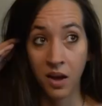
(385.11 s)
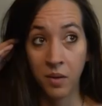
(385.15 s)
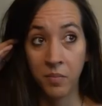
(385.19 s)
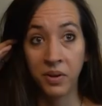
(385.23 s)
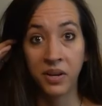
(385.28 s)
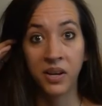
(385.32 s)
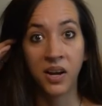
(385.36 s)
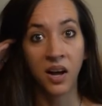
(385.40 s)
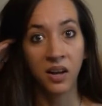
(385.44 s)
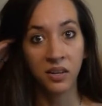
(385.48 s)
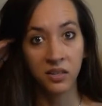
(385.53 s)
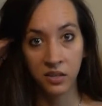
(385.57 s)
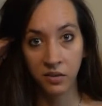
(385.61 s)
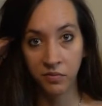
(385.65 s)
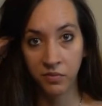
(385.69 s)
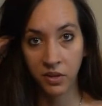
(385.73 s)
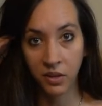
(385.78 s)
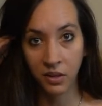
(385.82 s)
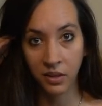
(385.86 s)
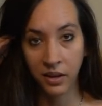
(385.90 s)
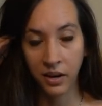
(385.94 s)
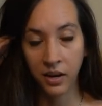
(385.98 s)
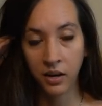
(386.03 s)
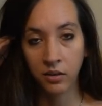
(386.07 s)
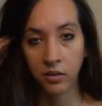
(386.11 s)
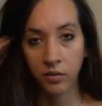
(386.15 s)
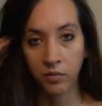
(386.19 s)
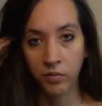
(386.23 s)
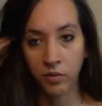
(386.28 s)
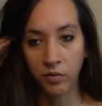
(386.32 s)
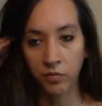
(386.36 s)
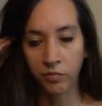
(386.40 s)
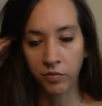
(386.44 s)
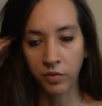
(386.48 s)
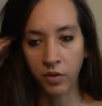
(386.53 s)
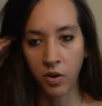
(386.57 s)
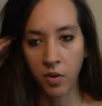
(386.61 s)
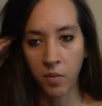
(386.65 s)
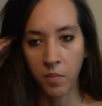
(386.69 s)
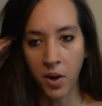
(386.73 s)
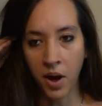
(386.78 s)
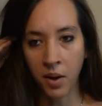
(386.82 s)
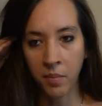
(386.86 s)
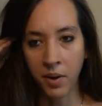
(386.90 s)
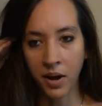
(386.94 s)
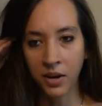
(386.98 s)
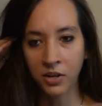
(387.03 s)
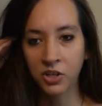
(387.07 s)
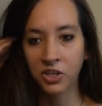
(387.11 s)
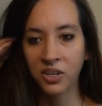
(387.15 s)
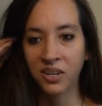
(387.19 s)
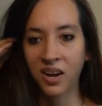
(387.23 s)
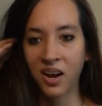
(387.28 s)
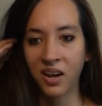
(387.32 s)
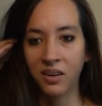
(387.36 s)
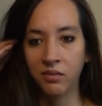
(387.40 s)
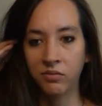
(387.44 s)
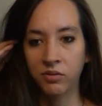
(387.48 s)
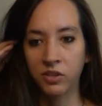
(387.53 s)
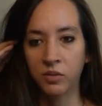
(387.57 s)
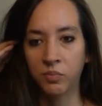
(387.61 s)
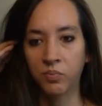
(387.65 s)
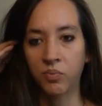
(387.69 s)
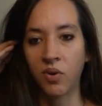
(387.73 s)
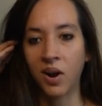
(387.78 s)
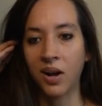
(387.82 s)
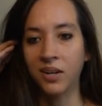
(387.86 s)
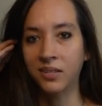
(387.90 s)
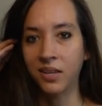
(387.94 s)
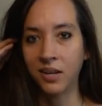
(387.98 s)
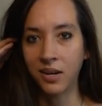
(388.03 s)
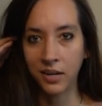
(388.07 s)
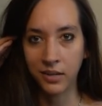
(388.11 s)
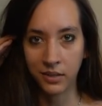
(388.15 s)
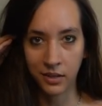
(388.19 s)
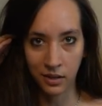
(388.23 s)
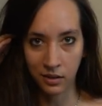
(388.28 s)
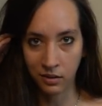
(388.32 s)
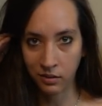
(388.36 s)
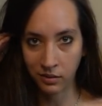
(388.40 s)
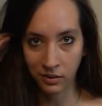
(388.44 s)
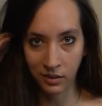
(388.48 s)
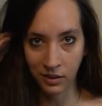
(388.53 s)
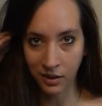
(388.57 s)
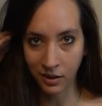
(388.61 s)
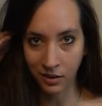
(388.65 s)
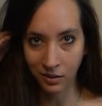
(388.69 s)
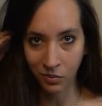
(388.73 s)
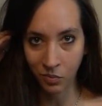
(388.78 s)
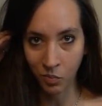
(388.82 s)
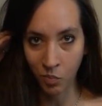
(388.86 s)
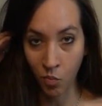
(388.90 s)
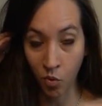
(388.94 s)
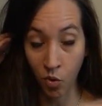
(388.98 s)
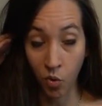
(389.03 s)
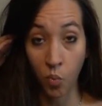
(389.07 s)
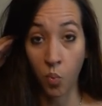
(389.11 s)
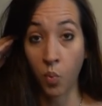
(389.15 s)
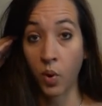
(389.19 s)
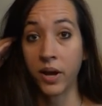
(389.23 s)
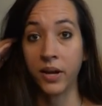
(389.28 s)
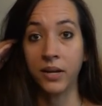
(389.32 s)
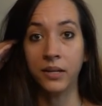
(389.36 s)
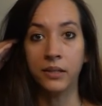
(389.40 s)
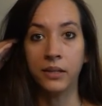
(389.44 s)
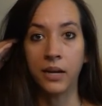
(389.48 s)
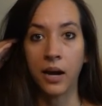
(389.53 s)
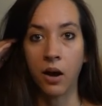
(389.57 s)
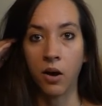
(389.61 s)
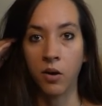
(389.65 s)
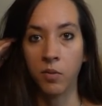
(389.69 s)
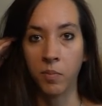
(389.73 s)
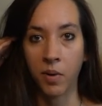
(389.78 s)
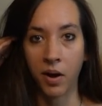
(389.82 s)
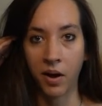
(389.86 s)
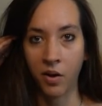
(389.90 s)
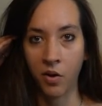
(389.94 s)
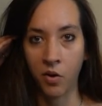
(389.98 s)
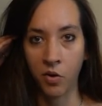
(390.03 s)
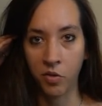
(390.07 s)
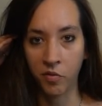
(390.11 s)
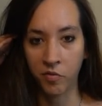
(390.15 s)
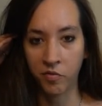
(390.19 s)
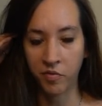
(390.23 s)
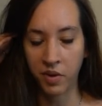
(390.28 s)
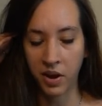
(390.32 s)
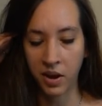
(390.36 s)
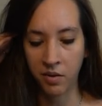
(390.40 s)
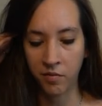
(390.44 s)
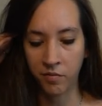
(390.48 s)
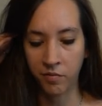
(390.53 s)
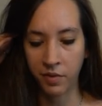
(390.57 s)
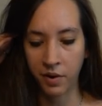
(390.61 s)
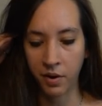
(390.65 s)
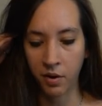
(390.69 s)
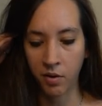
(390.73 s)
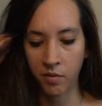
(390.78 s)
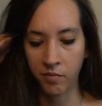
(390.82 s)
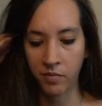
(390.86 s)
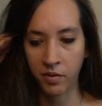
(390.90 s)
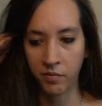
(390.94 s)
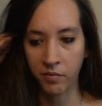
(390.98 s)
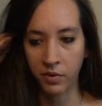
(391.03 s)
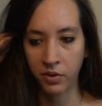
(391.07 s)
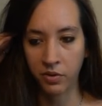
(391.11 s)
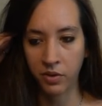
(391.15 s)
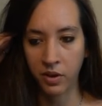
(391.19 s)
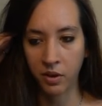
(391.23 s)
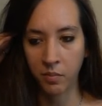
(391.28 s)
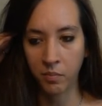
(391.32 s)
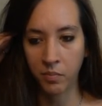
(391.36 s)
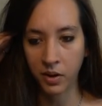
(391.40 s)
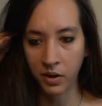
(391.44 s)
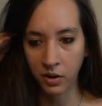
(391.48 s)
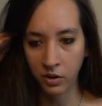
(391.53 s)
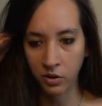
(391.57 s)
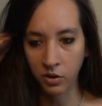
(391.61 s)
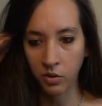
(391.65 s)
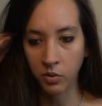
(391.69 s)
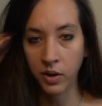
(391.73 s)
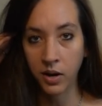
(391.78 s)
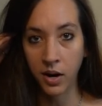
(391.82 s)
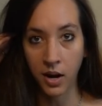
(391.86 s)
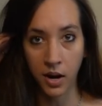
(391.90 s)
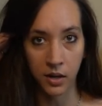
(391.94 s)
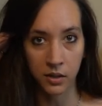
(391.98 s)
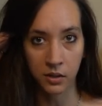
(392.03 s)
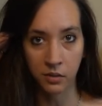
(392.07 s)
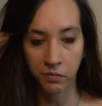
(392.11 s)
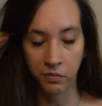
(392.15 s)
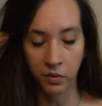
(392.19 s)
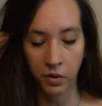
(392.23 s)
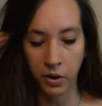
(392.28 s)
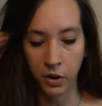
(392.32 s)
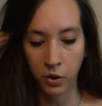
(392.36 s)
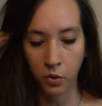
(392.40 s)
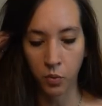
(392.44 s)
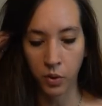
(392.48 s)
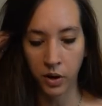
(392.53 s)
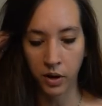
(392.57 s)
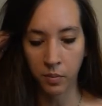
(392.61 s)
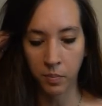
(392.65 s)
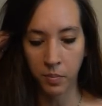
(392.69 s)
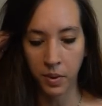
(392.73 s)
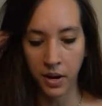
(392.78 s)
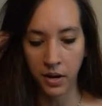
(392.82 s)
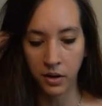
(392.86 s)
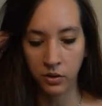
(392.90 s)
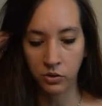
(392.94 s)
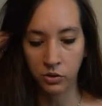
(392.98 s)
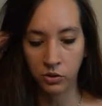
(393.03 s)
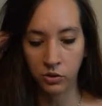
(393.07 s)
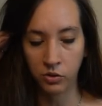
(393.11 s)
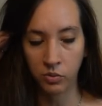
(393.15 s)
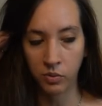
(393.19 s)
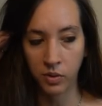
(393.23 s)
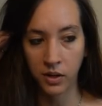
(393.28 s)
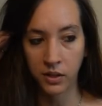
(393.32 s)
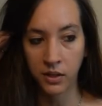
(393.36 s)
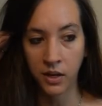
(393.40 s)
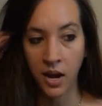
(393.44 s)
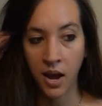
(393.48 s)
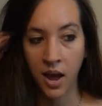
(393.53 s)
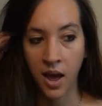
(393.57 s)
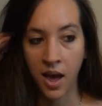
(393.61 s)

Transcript: And because of the length of the film, I'm actually kind of surprised that it didn't get more weighed down by all the fanfare of everything. But you know, it has a very quick pace to it.